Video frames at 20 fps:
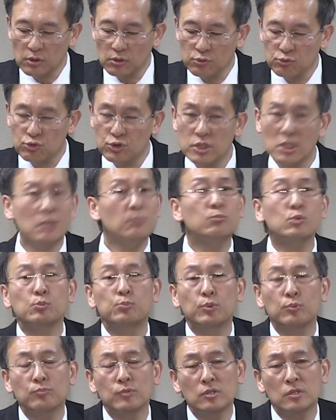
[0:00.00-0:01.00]
when they
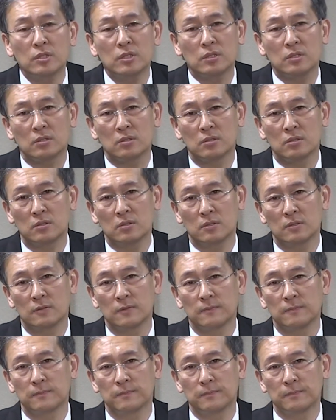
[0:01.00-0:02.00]
took them out of the
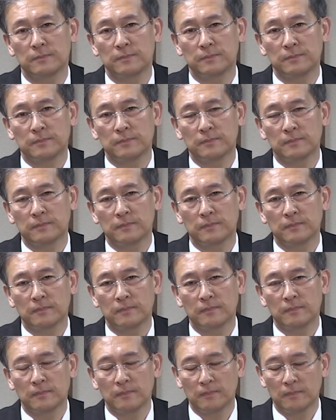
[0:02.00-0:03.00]
Exodus to
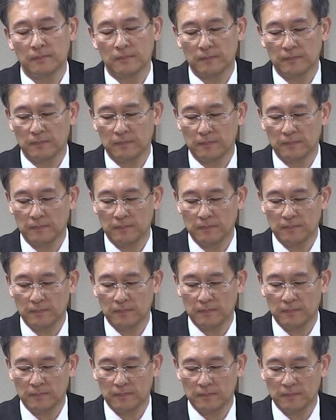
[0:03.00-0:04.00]
construct a
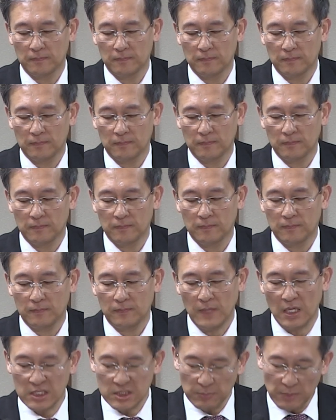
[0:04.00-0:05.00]
church, a
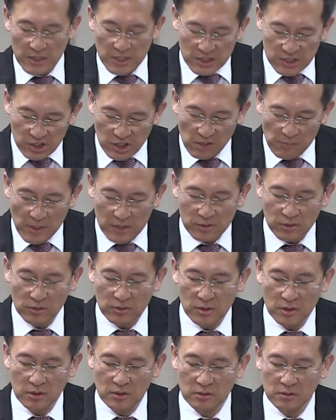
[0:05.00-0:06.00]
tabernacle for
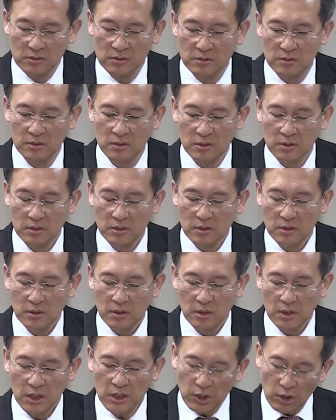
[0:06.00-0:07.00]
God in the
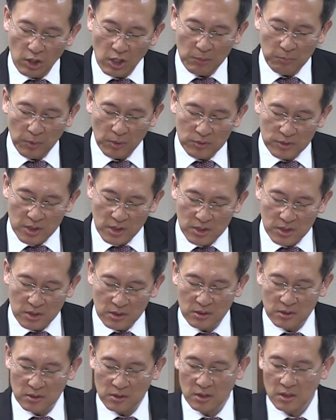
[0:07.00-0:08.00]
desert.
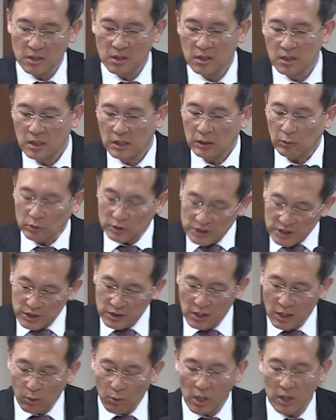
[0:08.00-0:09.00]

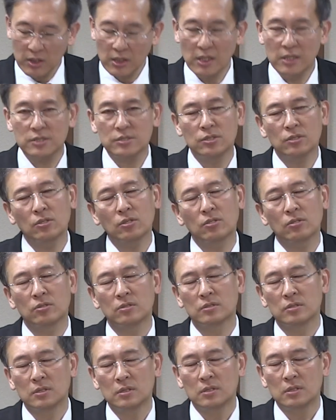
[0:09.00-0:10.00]
However, in the
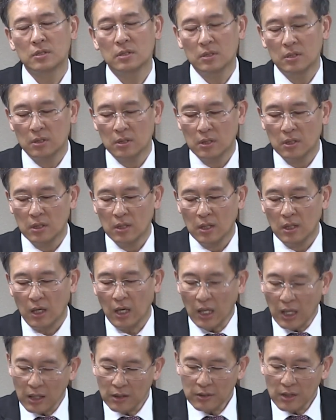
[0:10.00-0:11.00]
11th
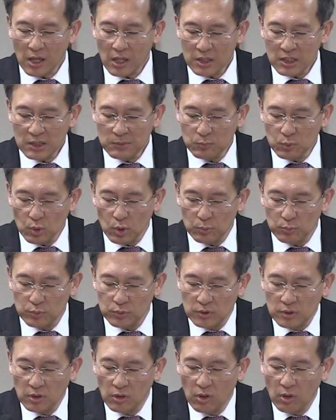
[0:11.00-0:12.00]
campsite in
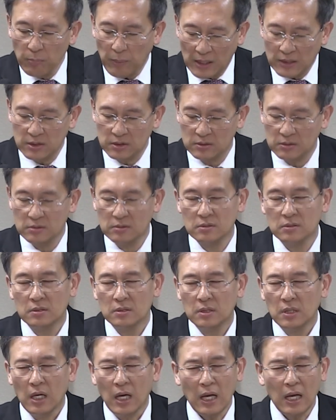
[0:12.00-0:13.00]
the wilderness of
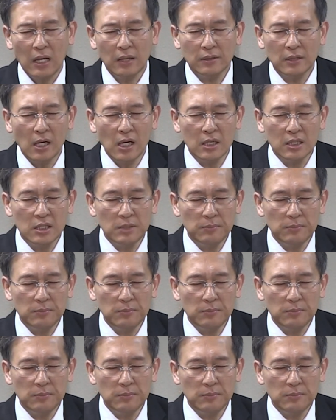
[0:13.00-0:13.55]
Sinai,